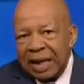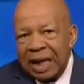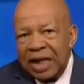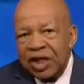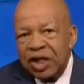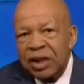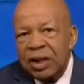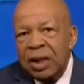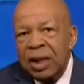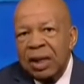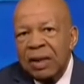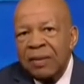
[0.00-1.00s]

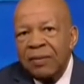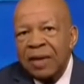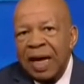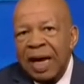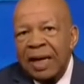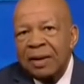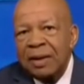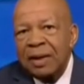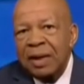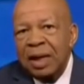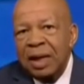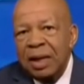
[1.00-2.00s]
allegation that
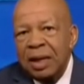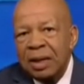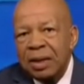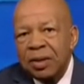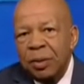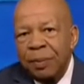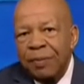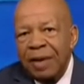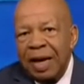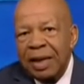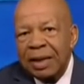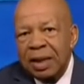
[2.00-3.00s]
the
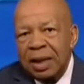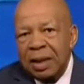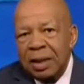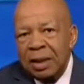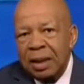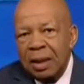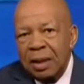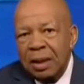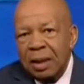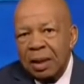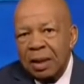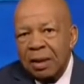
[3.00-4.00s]
supervising
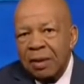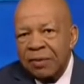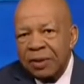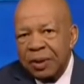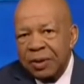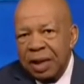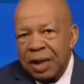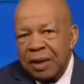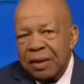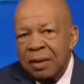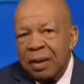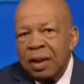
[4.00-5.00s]
officer
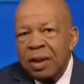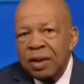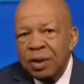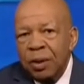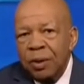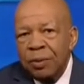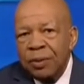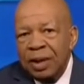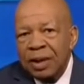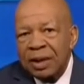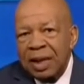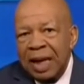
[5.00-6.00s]
there
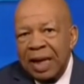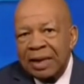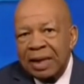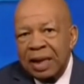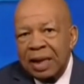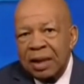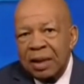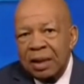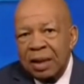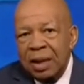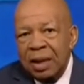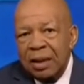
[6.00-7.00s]
told these guys they could
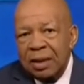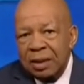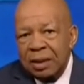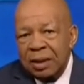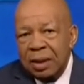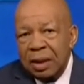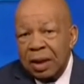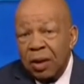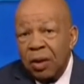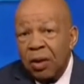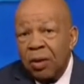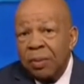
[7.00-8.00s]

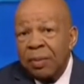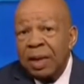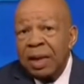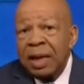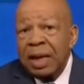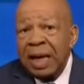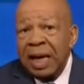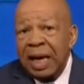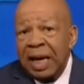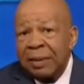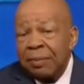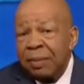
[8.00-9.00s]
go home,
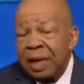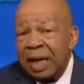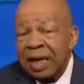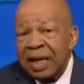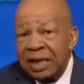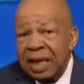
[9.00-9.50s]
and